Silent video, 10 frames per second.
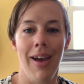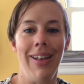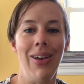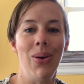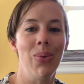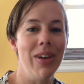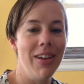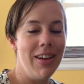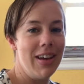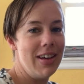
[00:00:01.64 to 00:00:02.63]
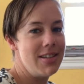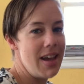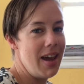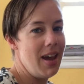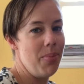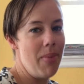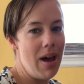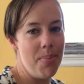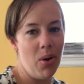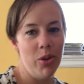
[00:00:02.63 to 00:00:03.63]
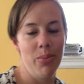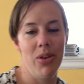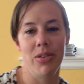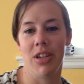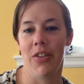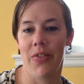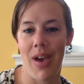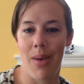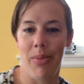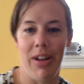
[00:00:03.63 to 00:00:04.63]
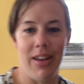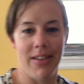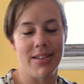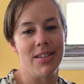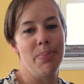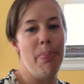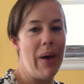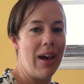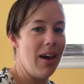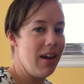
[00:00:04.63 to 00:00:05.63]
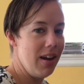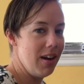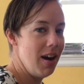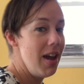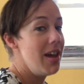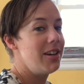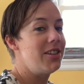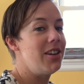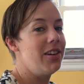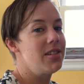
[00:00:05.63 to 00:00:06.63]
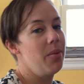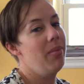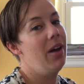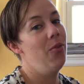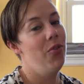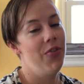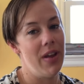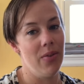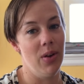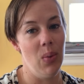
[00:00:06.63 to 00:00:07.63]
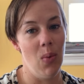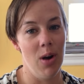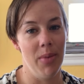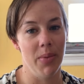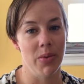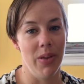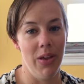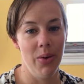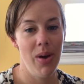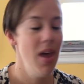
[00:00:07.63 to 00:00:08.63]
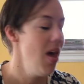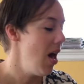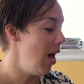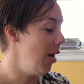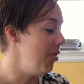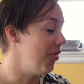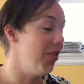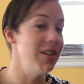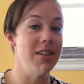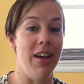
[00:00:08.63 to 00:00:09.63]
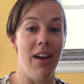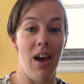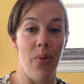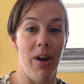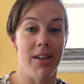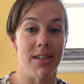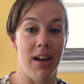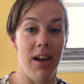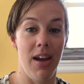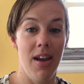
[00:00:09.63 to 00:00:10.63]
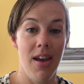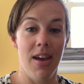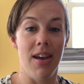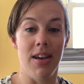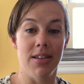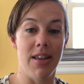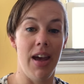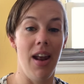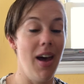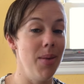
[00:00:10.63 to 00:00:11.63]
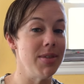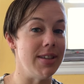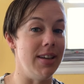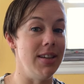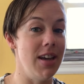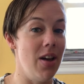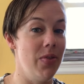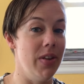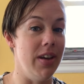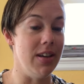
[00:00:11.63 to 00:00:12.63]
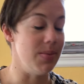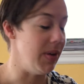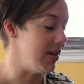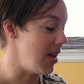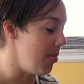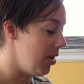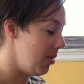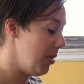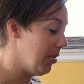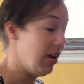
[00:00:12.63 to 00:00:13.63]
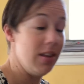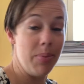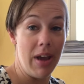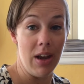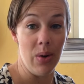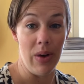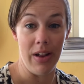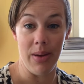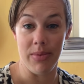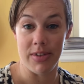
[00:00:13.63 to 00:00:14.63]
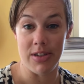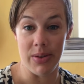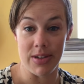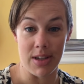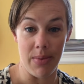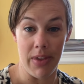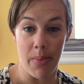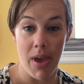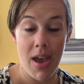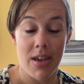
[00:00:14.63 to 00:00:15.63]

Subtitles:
Hello, real kids and my Boulder Music family. This is Becca here to share some of my favorite warm-ups with you. The first thing I want to say is that I'm sitting down for these because I'm going to be playing the piano while I'm doing some of them.